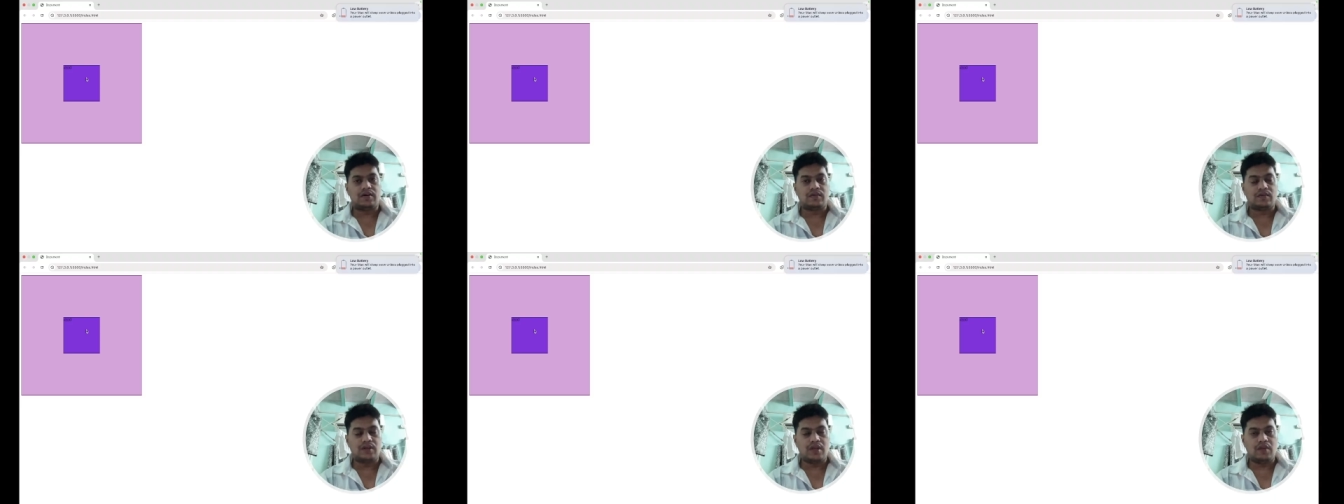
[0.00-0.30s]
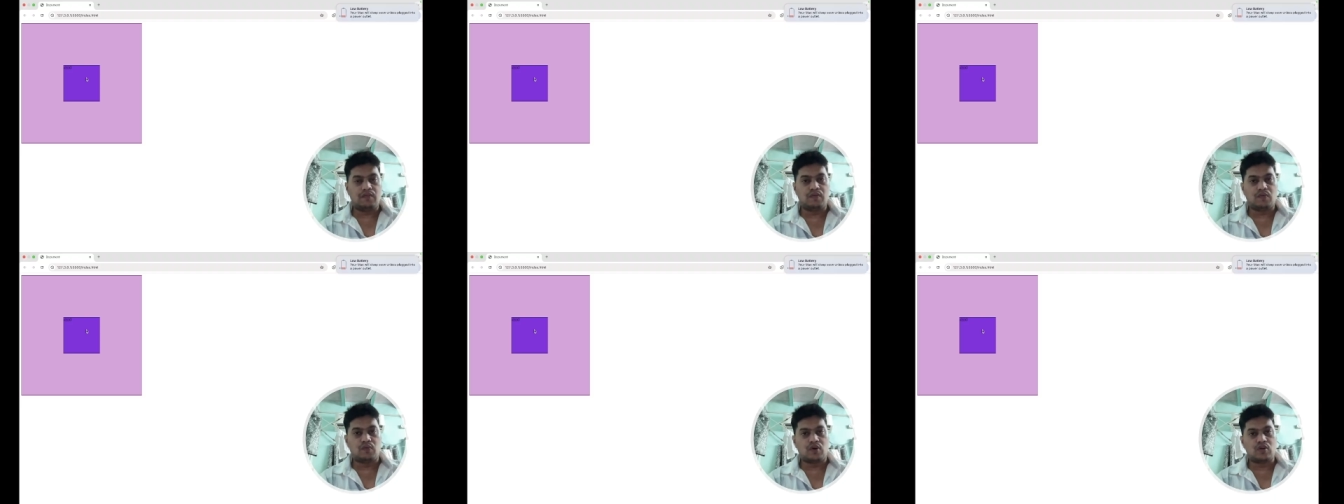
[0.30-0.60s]

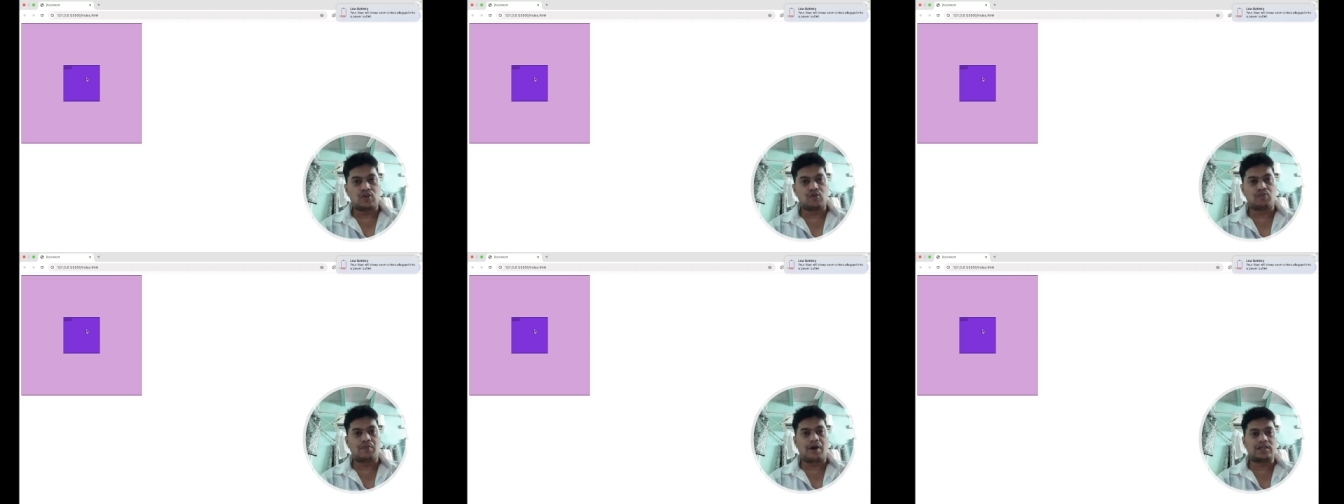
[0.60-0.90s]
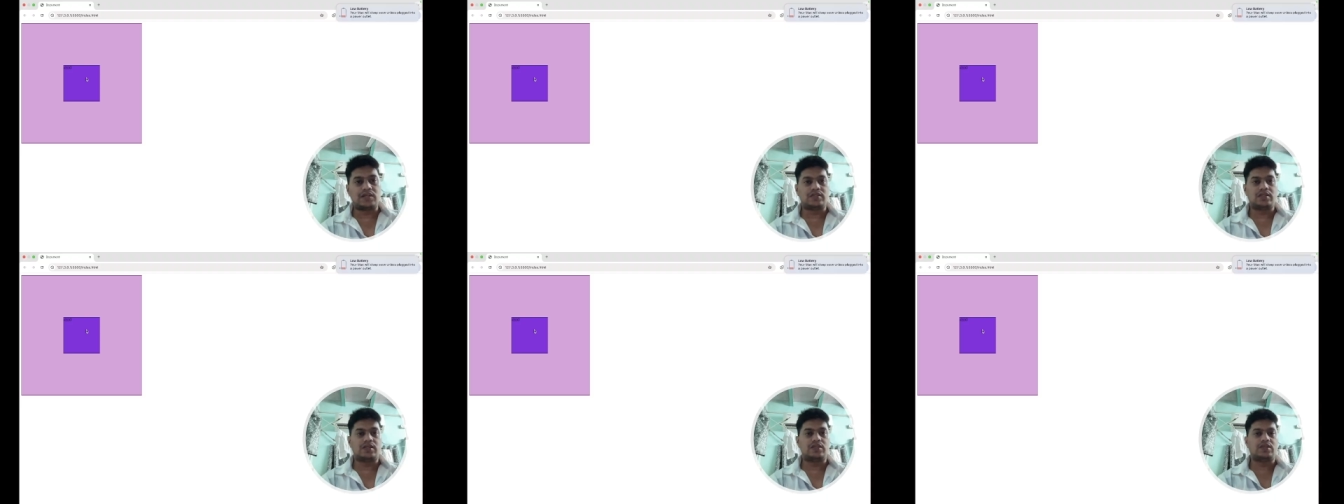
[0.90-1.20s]
if you want to
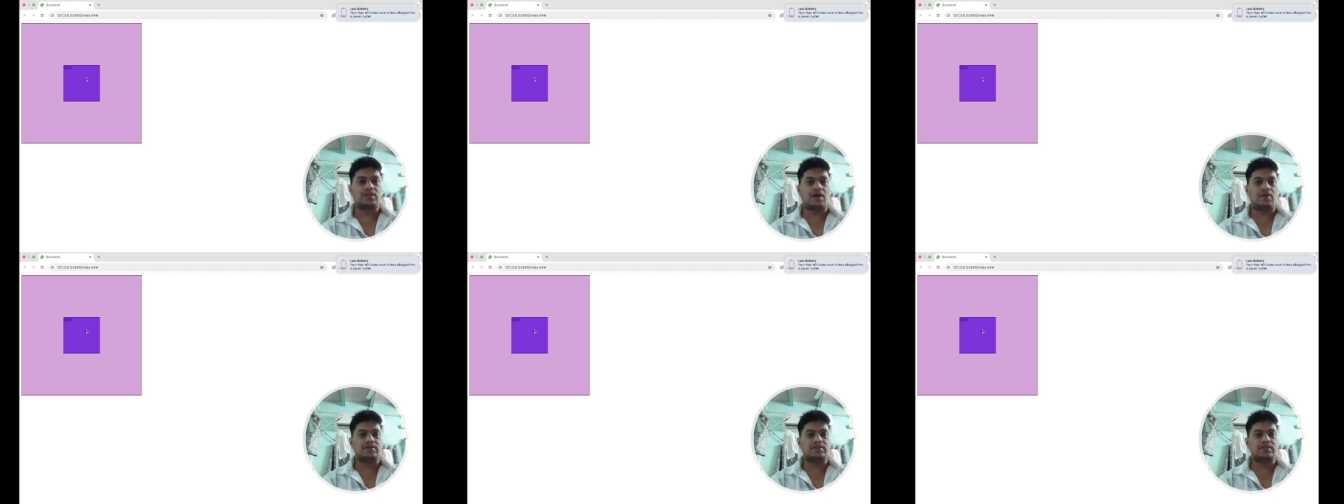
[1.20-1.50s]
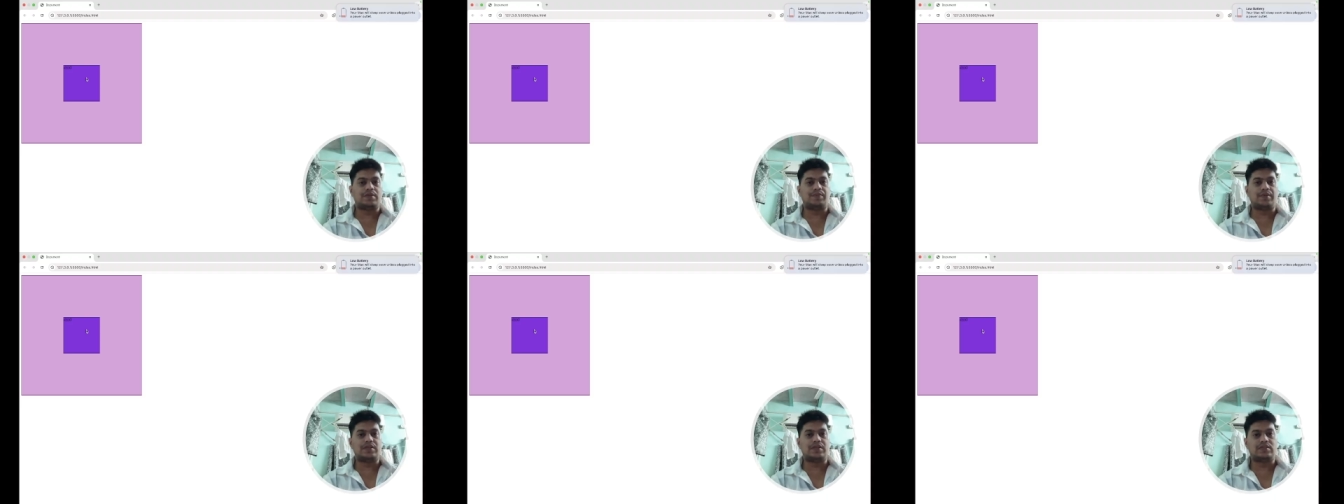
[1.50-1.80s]
master
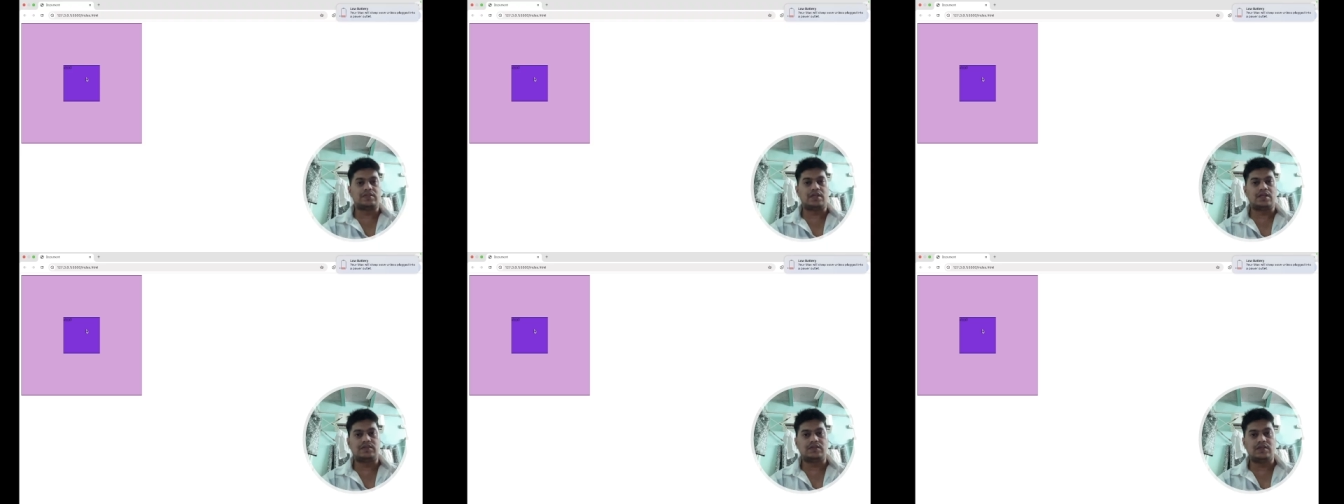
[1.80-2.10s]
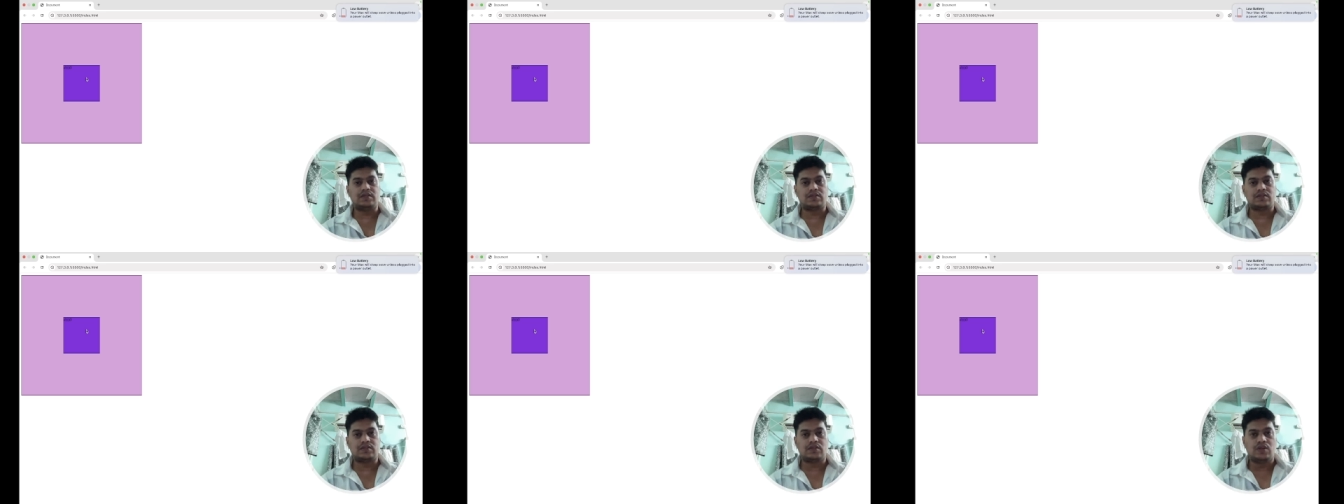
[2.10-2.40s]
JavaScript and
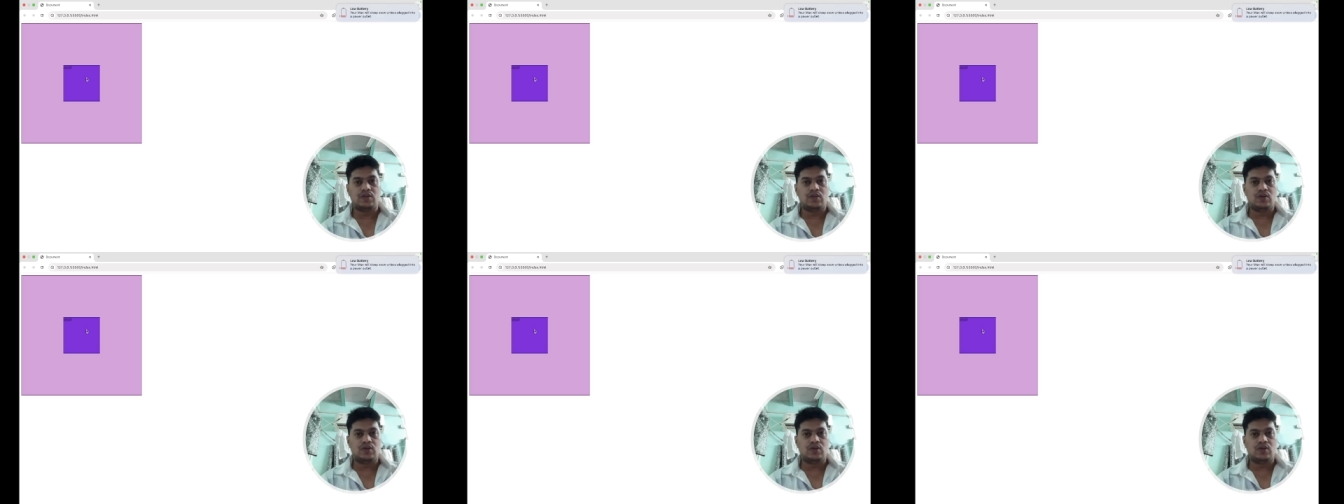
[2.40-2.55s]
CSS,